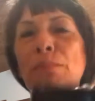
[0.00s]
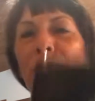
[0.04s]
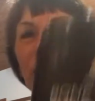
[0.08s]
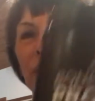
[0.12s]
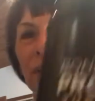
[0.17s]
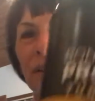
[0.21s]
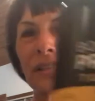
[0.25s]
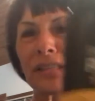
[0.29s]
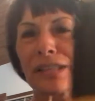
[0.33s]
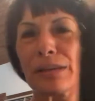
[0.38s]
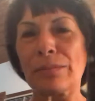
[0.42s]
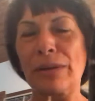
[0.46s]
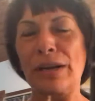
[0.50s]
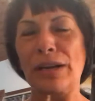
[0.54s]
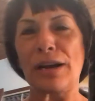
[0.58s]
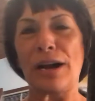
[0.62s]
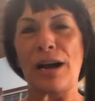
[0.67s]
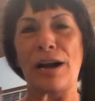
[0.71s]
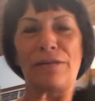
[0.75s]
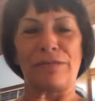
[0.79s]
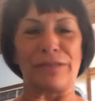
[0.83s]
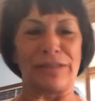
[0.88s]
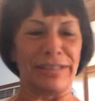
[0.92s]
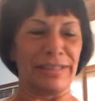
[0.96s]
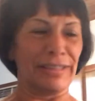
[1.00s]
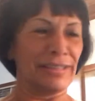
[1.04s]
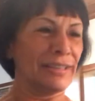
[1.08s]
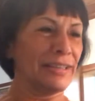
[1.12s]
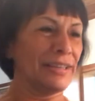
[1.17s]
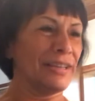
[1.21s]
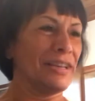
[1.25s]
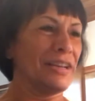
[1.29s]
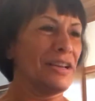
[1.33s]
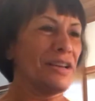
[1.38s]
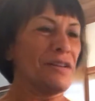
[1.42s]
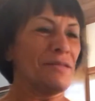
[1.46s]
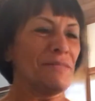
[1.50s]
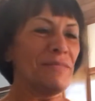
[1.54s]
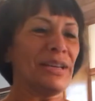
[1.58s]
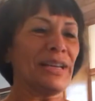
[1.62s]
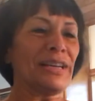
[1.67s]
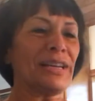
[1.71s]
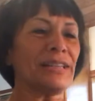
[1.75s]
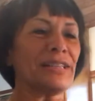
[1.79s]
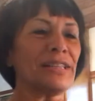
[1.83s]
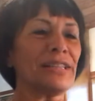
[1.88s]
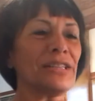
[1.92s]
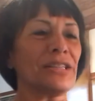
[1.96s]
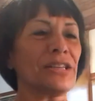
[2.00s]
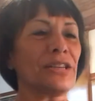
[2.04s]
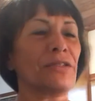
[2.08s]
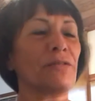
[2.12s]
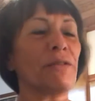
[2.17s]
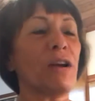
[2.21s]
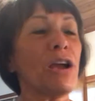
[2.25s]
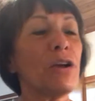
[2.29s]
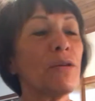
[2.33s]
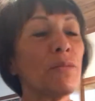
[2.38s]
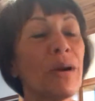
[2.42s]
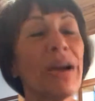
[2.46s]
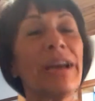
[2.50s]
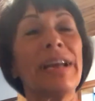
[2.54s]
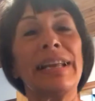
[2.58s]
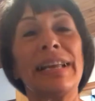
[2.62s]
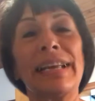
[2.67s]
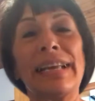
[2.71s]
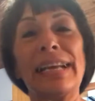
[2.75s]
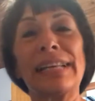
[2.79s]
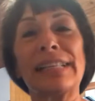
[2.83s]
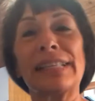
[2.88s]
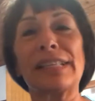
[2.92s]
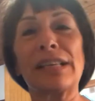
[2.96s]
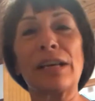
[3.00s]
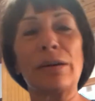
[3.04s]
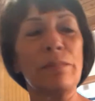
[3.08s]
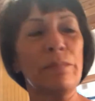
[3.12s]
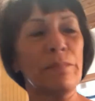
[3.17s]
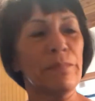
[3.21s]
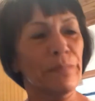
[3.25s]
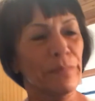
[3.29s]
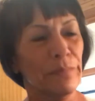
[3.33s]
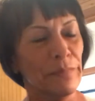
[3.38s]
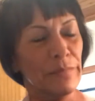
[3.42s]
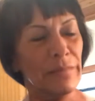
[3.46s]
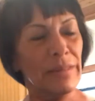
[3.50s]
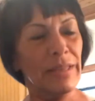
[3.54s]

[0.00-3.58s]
put this in my coffee? Because it's a great way to get some